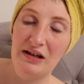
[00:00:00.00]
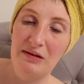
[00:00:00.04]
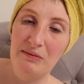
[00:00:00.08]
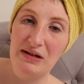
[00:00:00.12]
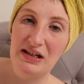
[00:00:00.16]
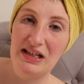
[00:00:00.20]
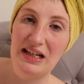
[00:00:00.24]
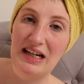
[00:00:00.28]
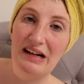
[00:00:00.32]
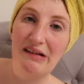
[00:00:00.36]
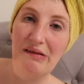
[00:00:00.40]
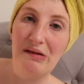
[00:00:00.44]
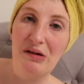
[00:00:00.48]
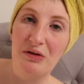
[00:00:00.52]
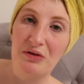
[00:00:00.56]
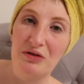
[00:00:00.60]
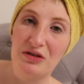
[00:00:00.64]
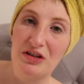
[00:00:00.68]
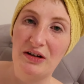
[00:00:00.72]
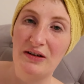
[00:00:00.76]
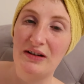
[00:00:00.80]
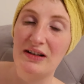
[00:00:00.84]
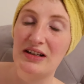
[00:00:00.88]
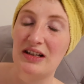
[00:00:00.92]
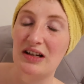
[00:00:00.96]
material
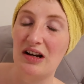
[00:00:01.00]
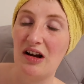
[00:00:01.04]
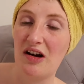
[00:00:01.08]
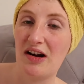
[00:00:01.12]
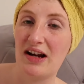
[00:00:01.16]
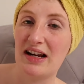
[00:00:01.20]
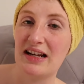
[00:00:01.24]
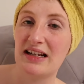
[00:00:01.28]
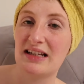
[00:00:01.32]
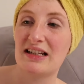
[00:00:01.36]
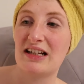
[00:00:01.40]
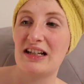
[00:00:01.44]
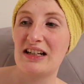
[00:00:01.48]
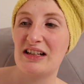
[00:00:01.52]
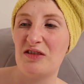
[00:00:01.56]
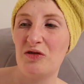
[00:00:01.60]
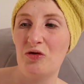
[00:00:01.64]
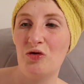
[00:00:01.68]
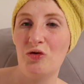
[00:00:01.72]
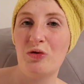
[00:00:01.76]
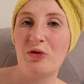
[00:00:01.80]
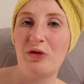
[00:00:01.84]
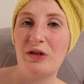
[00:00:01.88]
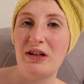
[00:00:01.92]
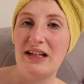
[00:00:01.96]
so it's nice, because it's
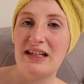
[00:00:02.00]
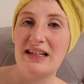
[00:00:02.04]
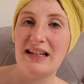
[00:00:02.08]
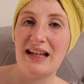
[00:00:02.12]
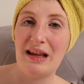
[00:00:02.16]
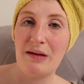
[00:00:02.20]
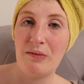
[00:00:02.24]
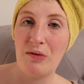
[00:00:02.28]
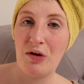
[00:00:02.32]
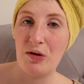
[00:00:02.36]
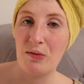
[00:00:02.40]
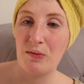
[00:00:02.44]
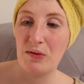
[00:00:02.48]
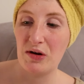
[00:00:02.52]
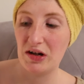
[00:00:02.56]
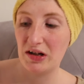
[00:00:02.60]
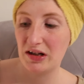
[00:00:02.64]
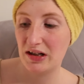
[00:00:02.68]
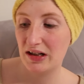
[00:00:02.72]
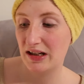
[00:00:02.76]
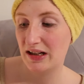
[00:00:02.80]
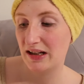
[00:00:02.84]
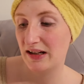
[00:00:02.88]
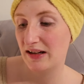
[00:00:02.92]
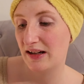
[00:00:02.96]
all creased at the moment.
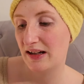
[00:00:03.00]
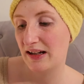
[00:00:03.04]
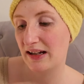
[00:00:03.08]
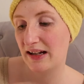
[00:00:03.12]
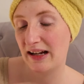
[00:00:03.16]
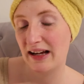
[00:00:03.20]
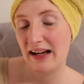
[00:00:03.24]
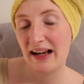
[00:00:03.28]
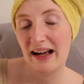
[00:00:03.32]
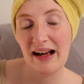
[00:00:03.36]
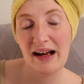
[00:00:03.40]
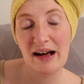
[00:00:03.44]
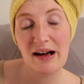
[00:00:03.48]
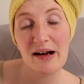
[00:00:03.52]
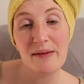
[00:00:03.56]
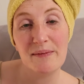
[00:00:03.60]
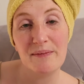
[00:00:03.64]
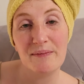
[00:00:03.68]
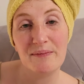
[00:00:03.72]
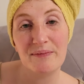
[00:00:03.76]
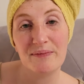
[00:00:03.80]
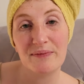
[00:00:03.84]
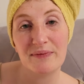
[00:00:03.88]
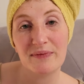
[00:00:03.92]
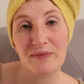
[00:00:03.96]

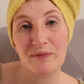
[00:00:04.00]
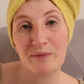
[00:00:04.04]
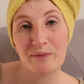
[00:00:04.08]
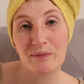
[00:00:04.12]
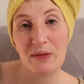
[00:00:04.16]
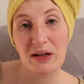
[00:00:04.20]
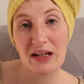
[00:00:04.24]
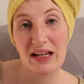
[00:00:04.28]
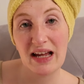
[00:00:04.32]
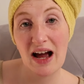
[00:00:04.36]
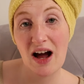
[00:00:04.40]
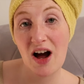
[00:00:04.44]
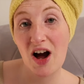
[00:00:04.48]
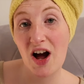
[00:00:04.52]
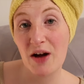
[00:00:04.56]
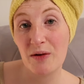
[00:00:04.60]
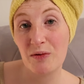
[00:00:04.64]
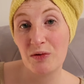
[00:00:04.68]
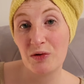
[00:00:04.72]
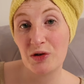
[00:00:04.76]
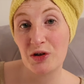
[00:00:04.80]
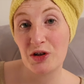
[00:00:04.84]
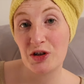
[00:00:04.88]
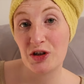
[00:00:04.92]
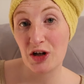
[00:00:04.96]
I
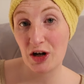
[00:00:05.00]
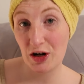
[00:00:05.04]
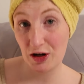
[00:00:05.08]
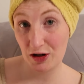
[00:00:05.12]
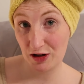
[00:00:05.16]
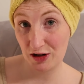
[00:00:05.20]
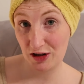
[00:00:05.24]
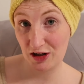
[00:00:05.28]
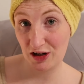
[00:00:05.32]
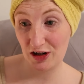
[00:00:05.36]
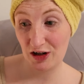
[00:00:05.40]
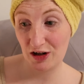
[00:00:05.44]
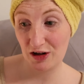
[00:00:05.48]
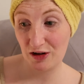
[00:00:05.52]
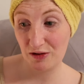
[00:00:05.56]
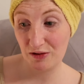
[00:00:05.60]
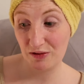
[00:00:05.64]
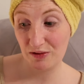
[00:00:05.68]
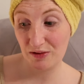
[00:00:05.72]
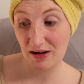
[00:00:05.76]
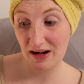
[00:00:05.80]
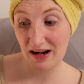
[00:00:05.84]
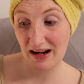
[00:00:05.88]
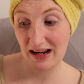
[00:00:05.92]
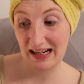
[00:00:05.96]
will show
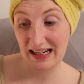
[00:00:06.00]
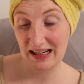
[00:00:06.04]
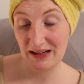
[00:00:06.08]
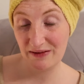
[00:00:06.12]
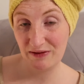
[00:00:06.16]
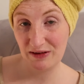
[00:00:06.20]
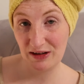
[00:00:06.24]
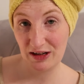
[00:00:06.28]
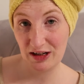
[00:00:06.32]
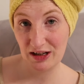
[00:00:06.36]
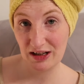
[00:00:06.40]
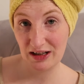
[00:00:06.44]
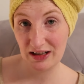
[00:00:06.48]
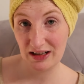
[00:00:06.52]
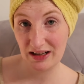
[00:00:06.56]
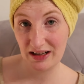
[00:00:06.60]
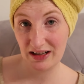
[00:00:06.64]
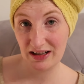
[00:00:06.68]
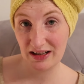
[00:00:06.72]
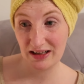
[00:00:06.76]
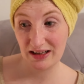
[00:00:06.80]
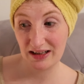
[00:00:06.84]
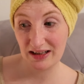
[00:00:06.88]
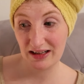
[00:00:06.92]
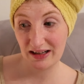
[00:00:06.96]
you
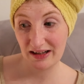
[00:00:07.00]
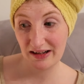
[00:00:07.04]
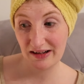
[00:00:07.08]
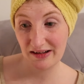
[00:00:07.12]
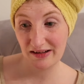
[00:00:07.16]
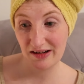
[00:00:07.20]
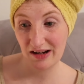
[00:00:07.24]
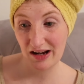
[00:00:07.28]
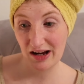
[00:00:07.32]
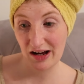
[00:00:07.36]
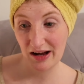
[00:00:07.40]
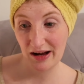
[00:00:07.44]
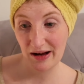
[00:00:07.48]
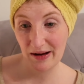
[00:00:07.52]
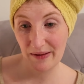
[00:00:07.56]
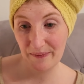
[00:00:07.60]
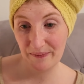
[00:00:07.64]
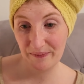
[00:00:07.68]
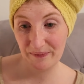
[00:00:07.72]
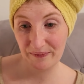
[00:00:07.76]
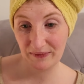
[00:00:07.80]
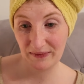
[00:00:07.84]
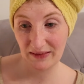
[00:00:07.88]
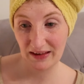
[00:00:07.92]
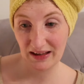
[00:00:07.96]
Olivia's
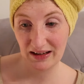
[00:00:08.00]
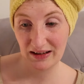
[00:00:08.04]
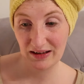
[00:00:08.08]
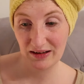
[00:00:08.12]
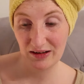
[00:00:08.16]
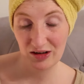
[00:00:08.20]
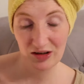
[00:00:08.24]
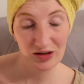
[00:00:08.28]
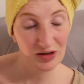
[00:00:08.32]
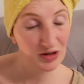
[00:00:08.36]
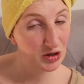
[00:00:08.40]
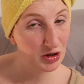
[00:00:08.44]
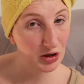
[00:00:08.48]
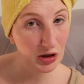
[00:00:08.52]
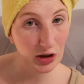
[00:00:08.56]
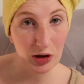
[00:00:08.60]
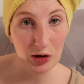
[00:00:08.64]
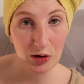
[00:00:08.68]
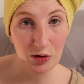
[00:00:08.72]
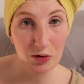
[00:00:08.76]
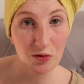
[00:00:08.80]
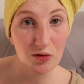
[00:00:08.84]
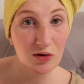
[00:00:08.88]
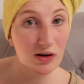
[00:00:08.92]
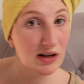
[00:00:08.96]

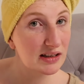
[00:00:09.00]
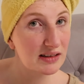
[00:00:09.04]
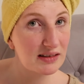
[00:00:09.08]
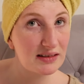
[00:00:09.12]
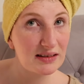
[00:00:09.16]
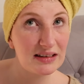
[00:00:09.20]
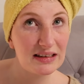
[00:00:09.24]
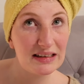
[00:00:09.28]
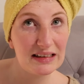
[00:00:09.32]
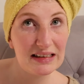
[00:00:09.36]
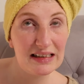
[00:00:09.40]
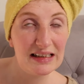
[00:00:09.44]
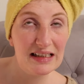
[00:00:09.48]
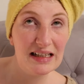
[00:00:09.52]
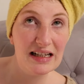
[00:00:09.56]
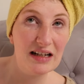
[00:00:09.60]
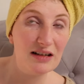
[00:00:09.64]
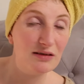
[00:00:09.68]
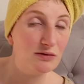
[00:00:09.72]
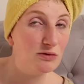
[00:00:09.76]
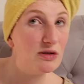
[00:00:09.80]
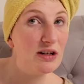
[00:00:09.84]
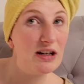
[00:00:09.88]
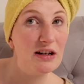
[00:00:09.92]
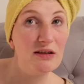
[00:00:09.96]
new
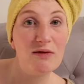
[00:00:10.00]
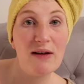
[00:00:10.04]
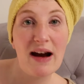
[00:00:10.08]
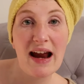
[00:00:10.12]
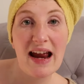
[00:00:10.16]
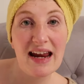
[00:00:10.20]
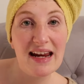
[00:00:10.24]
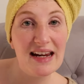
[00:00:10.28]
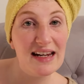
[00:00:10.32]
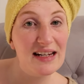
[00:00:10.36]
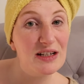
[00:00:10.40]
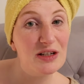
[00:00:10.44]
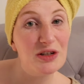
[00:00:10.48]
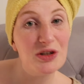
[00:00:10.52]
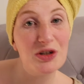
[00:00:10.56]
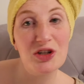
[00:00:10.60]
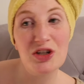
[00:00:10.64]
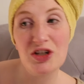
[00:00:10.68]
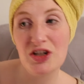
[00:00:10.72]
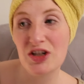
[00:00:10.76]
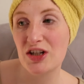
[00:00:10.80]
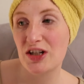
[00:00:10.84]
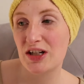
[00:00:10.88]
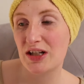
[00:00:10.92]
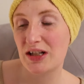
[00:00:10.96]

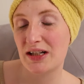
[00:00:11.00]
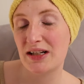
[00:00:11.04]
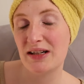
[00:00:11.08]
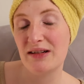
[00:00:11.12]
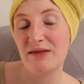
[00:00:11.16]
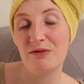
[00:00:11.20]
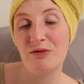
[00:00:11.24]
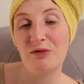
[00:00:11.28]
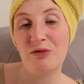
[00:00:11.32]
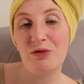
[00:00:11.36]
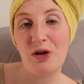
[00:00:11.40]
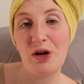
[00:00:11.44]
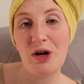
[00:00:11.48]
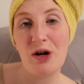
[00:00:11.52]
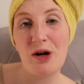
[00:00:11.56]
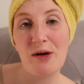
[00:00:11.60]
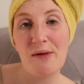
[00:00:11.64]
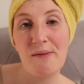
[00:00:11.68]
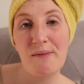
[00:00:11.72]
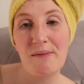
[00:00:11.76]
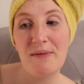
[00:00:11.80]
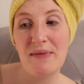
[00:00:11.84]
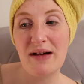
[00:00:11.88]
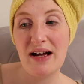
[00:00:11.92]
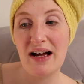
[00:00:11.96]
rearranged
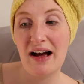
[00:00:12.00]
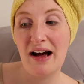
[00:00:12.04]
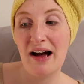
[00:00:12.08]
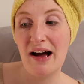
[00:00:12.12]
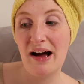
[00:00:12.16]
room